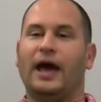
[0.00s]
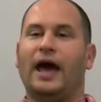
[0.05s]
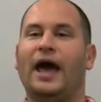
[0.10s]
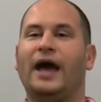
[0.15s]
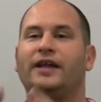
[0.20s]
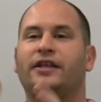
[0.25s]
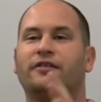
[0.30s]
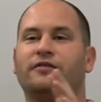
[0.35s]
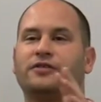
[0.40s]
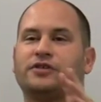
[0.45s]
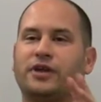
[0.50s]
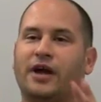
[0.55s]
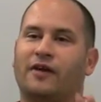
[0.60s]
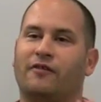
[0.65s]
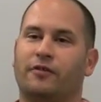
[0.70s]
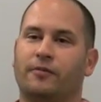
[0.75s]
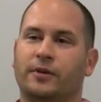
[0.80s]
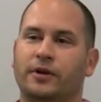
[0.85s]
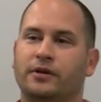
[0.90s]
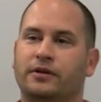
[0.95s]
Activist
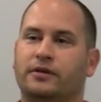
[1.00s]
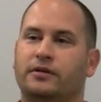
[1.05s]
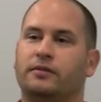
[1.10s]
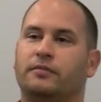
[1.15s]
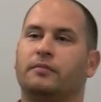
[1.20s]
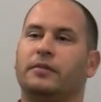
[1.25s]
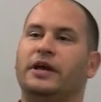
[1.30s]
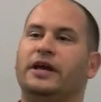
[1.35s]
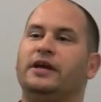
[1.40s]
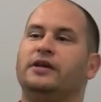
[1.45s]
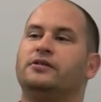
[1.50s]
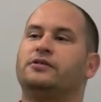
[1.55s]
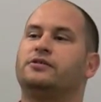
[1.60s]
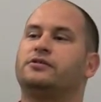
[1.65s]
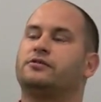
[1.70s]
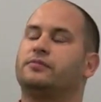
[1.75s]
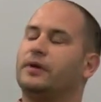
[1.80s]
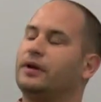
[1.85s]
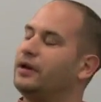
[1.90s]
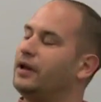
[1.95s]
government
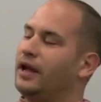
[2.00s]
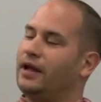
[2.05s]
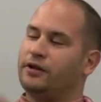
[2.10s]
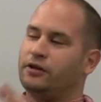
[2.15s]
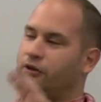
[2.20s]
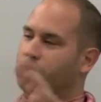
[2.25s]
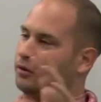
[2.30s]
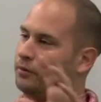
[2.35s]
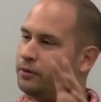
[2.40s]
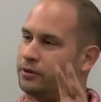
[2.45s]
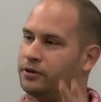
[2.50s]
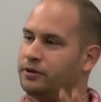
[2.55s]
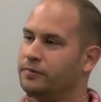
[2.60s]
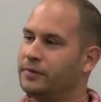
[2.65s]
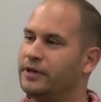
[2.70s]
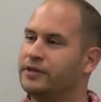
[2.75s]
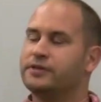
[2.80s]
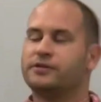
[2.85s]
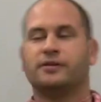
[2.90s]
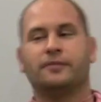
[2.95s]
means, well, I don't know what it
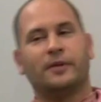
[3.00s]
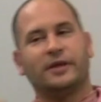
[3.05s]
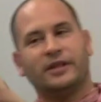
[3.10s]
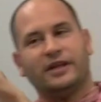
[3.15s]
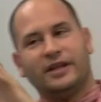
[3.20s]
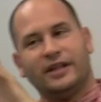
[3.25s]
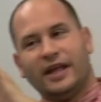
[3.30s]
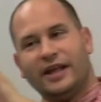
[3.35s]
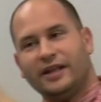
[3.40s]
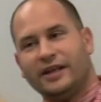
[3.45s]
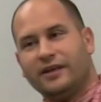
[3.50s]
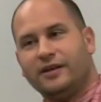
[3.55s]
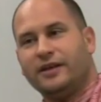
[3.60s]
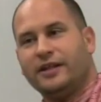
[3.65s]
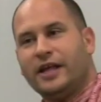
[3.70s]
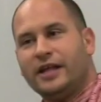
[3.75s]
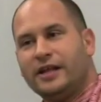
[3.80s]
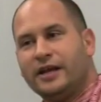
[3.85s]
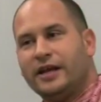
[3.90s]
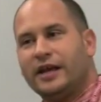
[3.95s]
means, but in
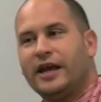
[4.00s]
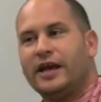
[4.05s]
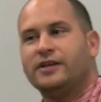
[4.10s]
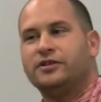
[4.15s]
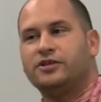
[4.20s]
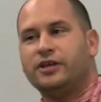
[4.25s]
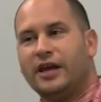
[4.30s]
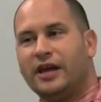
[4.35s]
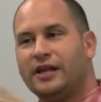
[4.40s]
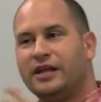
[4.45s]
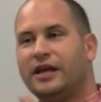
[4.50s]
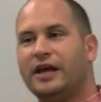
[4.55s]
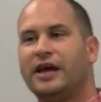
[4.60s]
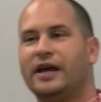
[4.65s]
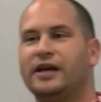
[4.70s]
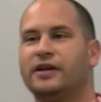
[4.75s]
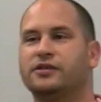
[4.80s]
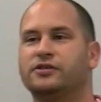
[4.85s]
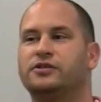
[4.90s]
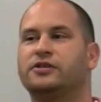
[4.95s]
any case, the idea
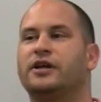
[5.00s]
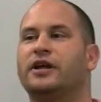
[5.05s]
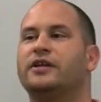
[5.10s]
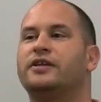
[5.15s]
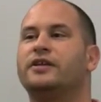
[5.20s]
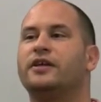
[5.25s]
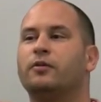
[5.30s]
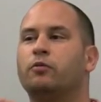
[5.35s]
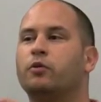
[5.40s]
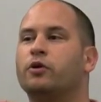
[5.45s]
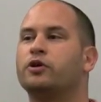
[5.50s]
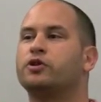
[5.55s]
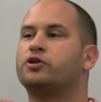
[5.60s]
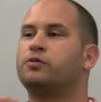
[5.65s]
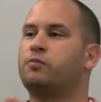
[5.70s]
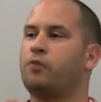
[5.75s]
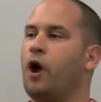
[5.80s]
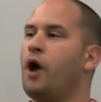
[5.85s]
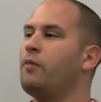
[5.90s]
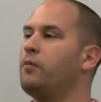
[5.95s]
is that the
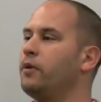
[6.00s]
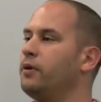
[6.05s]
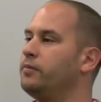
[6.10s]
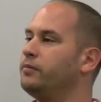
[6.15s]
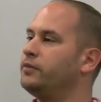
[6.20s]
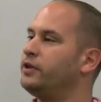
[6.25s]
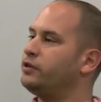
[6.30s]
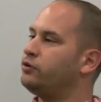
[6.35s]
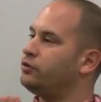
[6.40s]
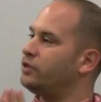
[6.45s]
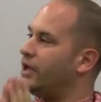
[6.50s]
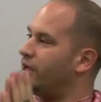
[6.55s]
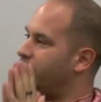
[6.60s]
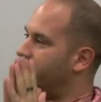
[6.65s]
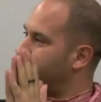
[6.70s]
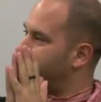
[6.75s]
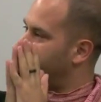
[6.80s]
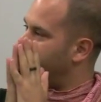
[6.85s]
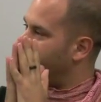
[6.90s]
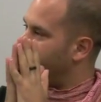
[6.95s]
worst problem that the
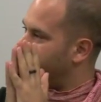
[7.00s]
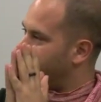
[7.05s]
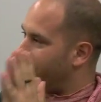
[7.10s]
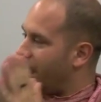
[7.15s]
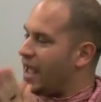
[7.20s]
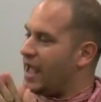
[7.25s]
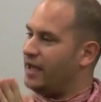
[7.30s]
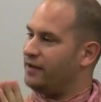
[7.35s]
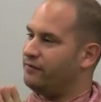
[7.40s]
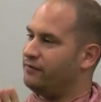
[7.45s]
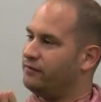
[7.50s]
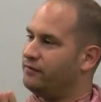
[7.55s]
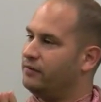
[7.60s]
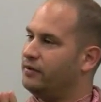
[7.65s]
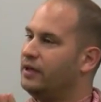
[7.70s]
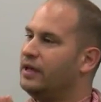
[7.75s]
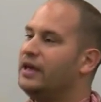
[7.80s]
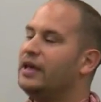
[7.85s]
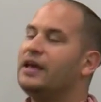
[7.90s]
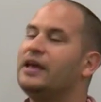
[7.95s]
United States have
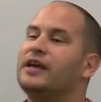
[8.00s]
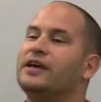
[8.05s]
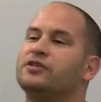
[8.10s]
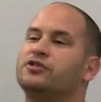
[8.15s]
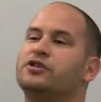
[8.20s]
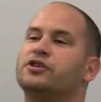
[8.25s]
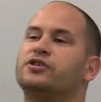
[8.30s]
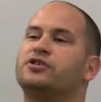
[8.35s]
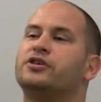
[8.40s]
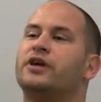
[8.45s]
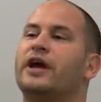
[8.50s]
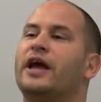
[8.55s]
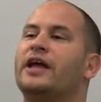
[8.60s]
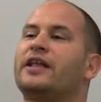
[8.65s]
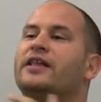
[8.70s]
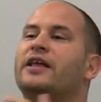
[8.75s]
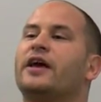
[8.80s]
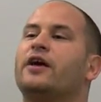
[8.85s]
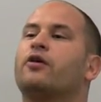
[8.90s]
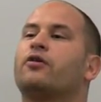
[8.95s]
is this
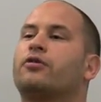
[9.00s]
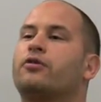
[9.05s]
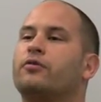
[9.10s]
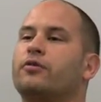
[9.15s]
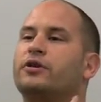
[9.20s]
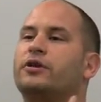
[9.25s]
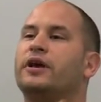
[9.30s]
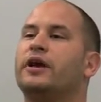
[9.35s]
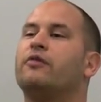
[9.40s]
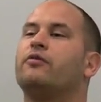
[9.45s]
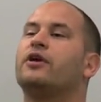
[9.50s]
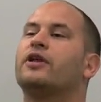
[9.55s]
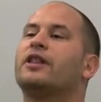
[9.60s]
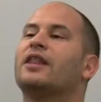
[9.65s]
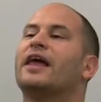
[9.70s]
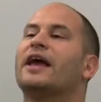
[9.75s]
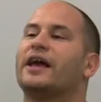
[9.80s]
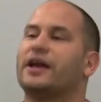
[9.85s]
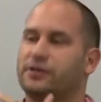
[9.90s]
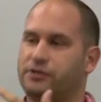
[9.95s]

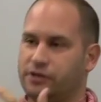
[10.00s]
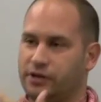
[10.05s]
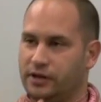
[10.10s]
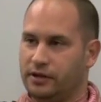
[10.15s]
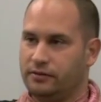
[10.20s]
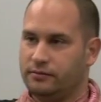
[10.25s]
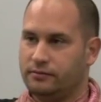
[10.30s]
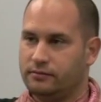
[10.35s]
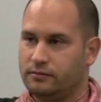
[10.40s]
anti-authoritarian legacy.